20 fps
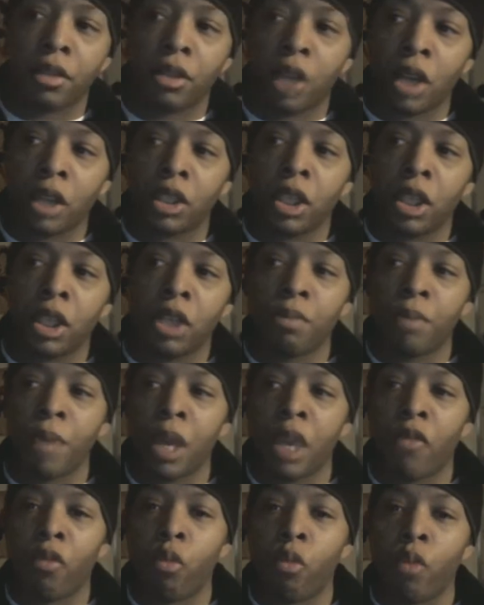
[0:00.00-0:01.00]
DuckTales
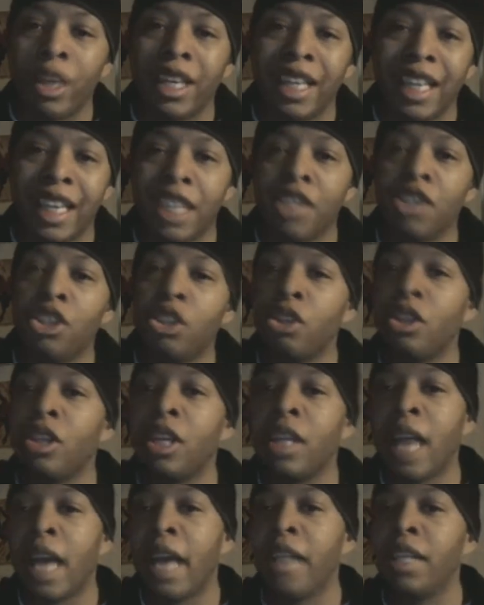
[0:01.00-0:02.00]
may have went into
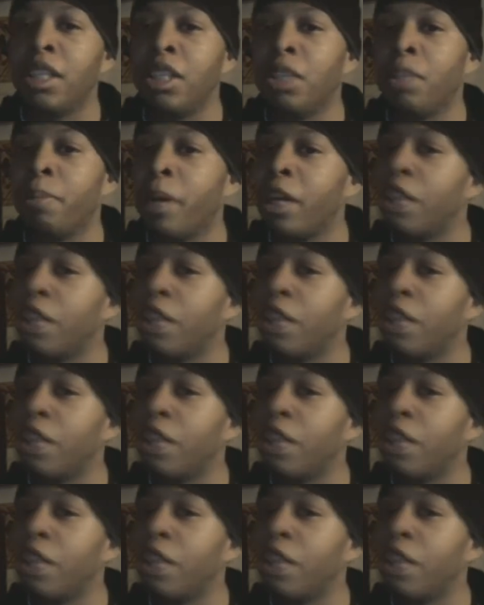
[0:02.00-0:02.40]
the 90s,